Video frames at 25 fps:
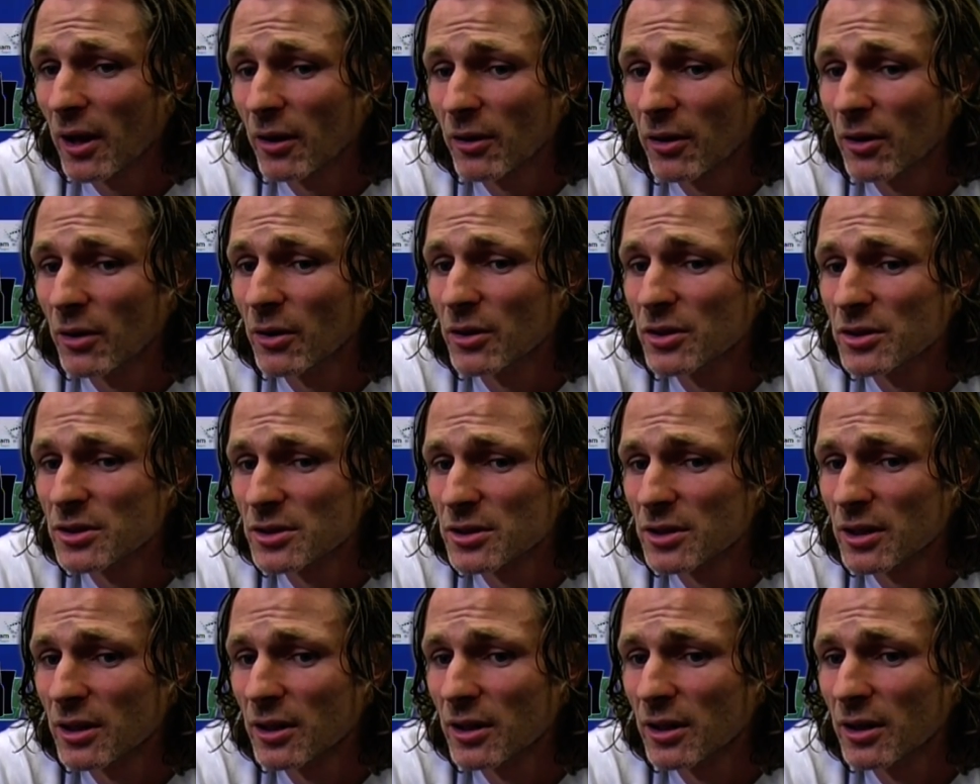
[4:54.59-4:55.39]
You know,
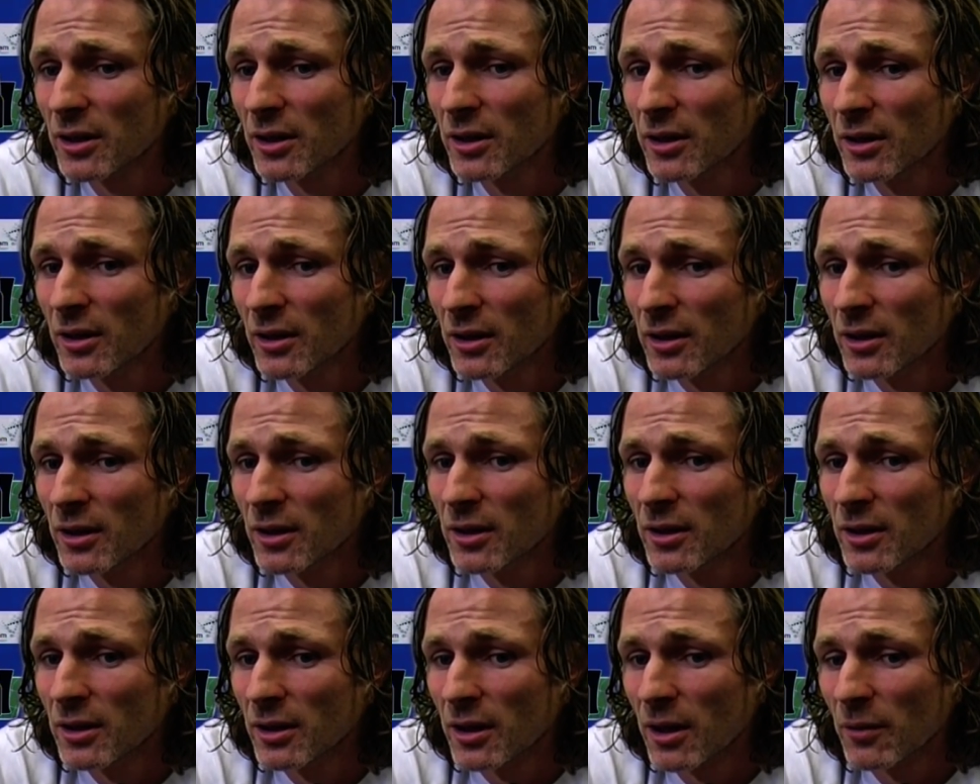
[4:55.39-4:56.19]
it's
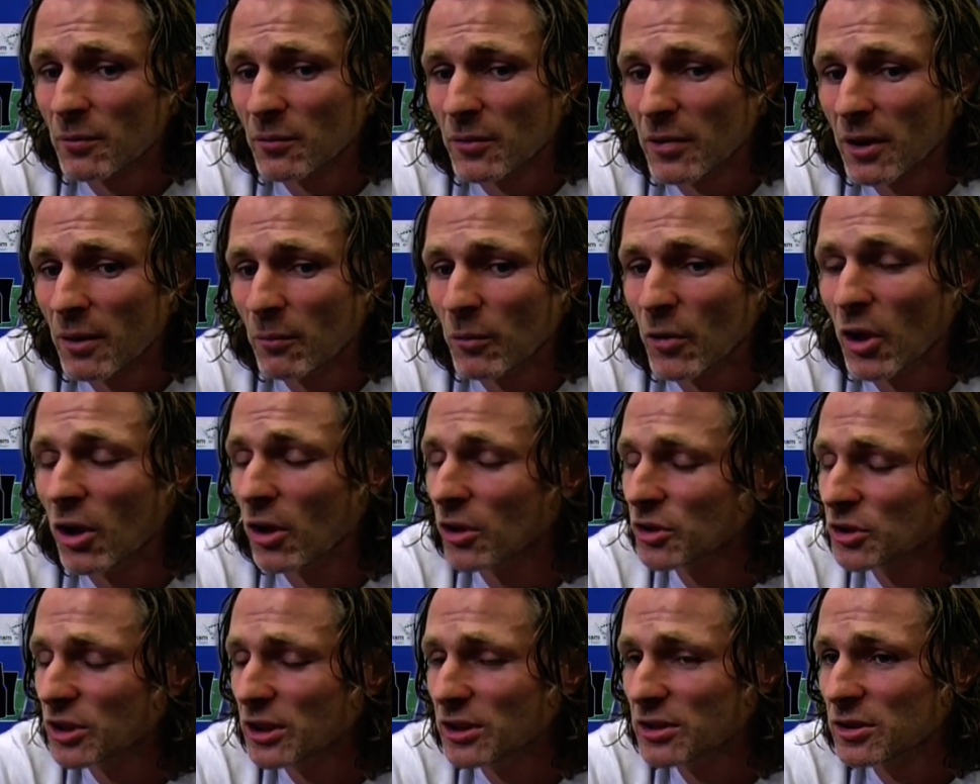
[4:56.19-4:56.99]
I'm not a
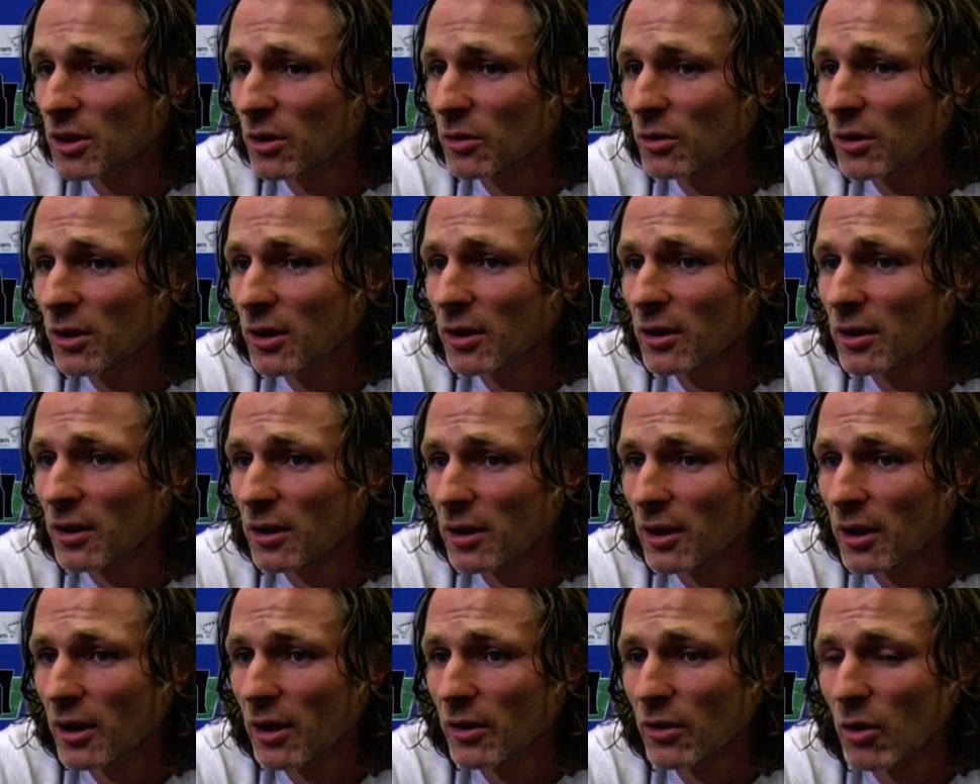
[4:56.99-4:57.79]
teetotaler,
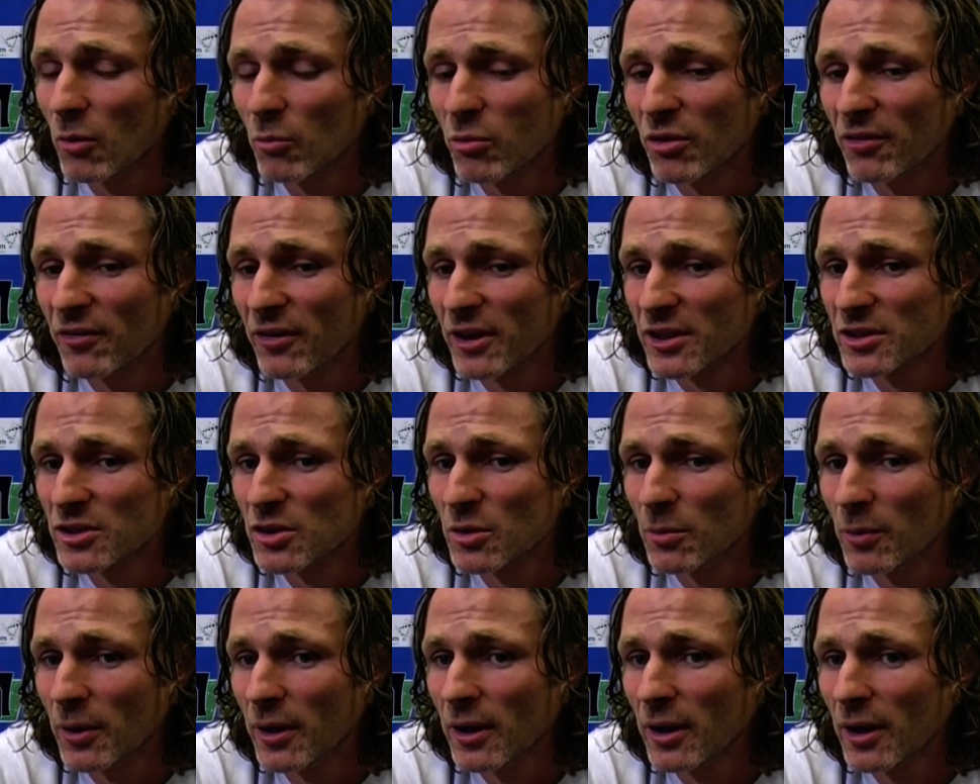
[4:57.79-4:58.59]
and I don't profess to
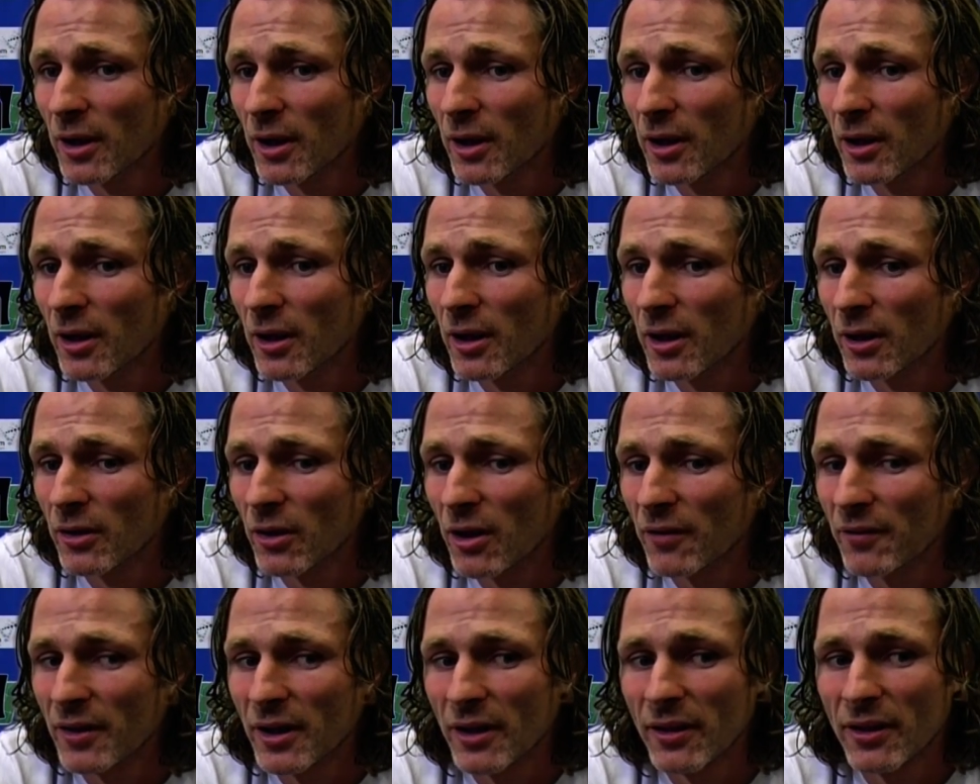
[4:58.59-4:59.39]
be. I don't
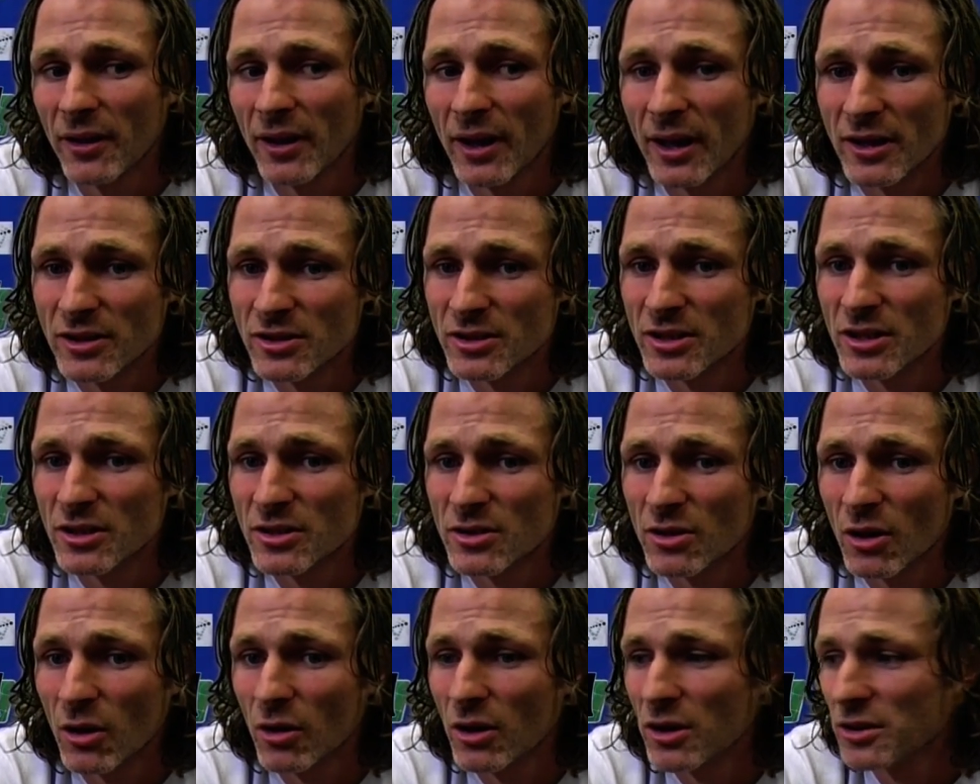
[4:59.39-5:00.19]
have anything against
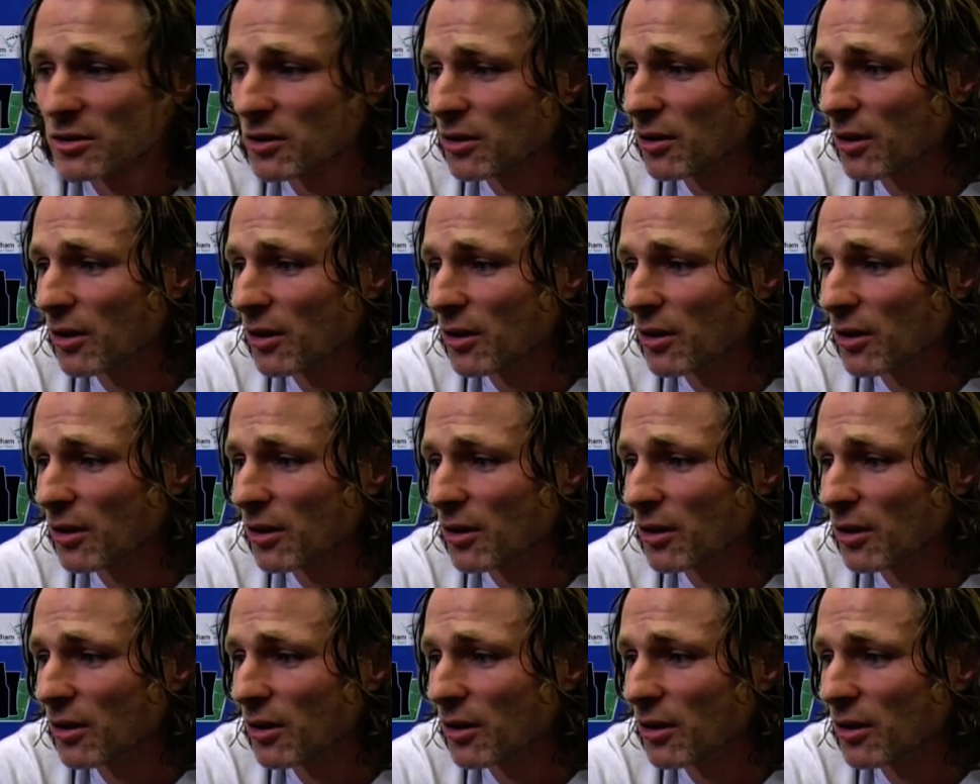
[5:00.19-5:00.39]
teetotalers,